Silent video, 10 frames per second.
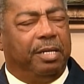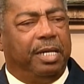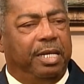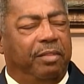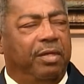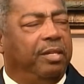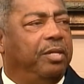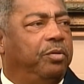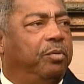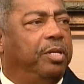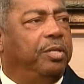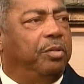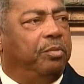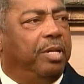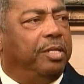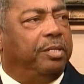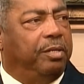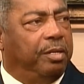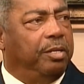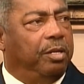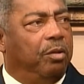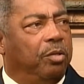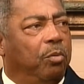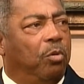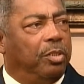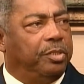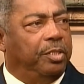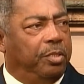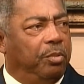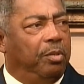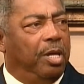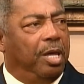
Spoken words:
anything that you can do that, you know, you want to do,